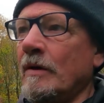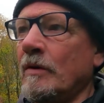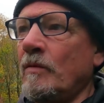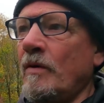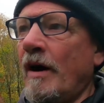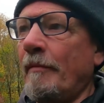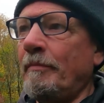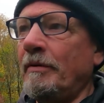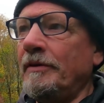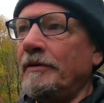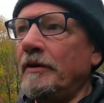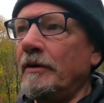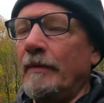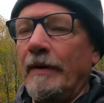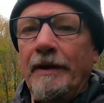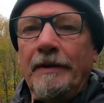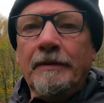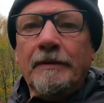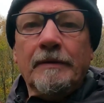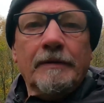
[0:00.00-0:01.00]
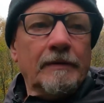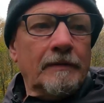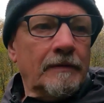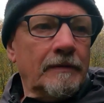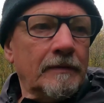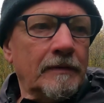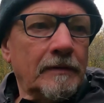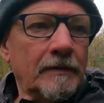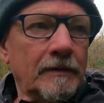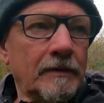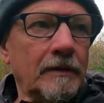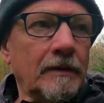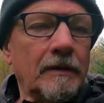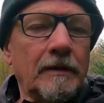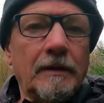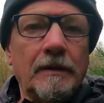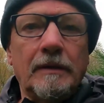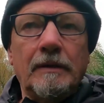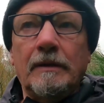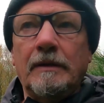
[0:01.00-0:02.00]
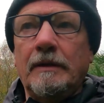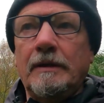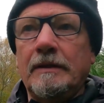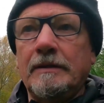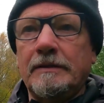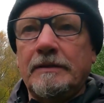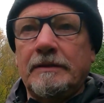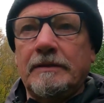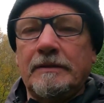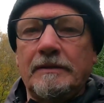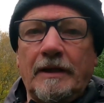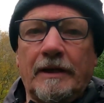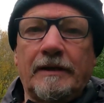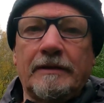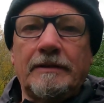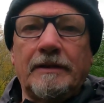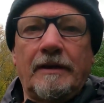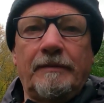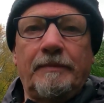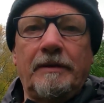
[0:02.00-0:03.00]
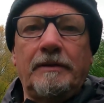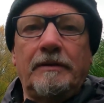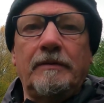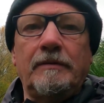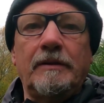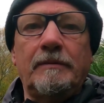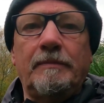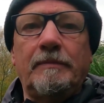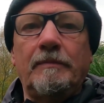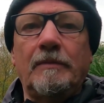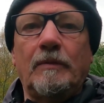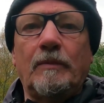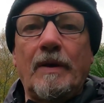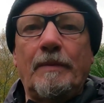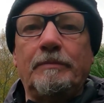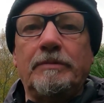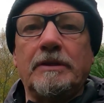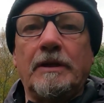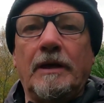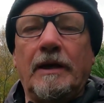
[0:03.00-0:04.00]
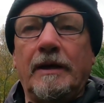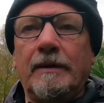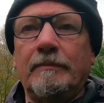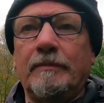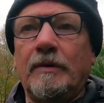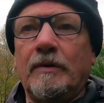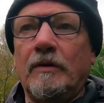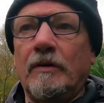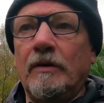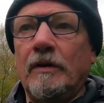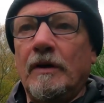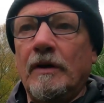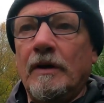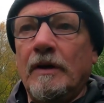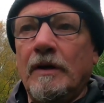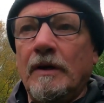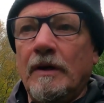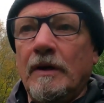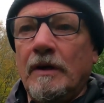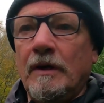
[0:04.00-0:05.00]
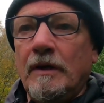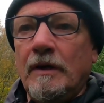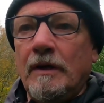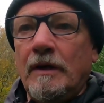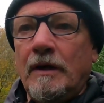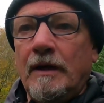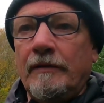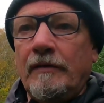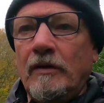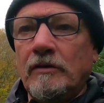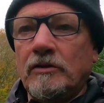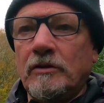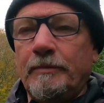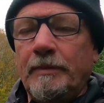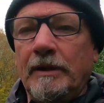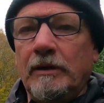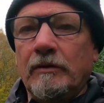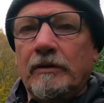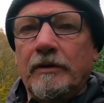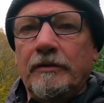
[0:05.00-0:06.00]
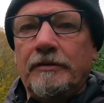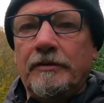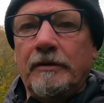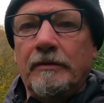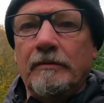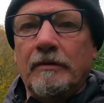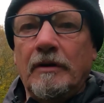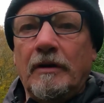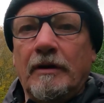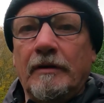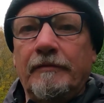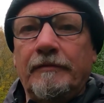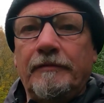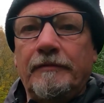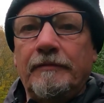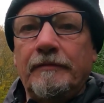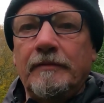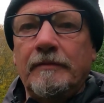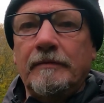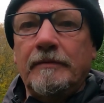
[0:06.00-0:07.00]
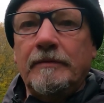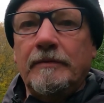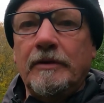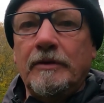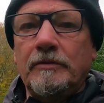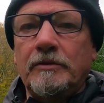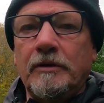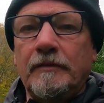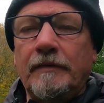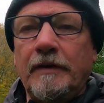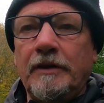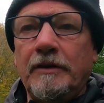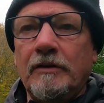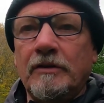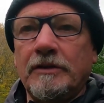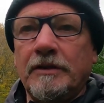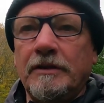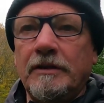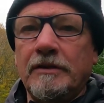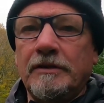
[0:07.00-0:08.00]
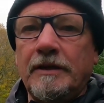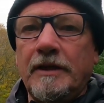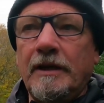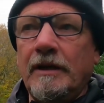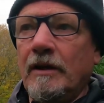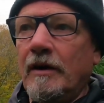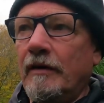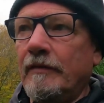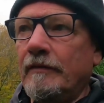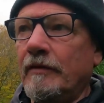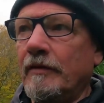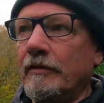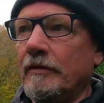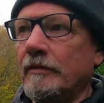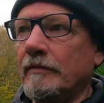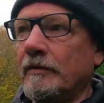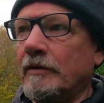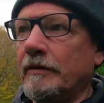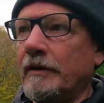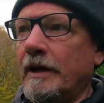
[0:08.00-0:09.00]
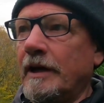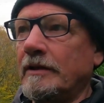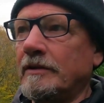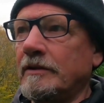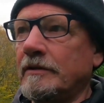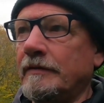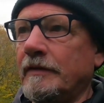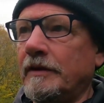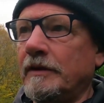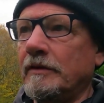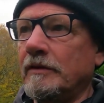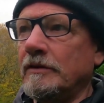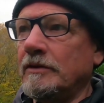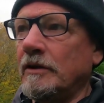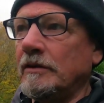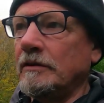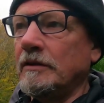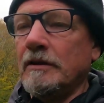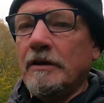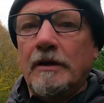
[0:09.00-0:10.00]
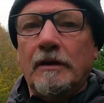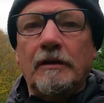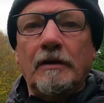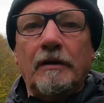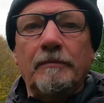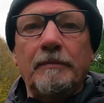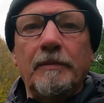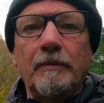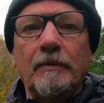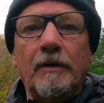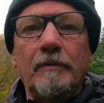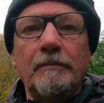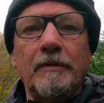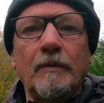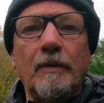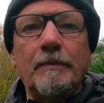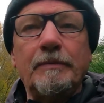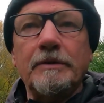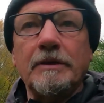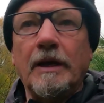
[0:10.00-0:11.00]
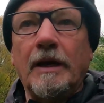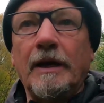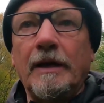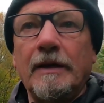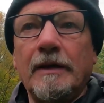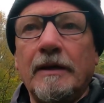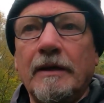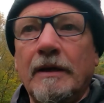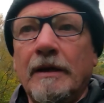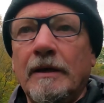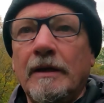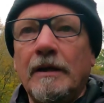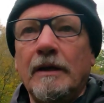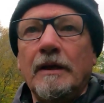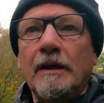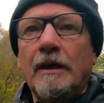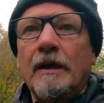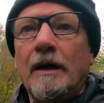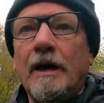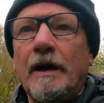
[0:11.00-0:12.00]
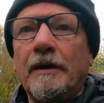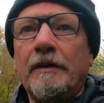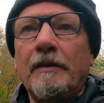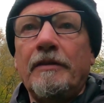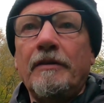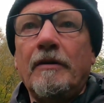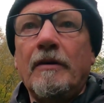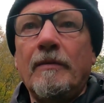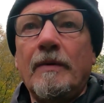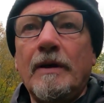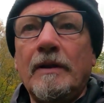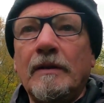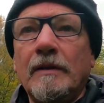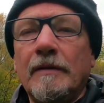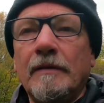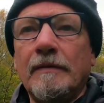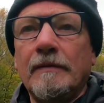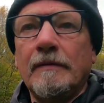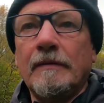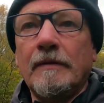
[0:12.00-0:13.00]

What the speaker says: what I've been doing is, like I said, I've been doing a website, but I've also been looking through a lot of YouTube videos, and you'll see a lot of other creators' videos on their website. And I thought, well,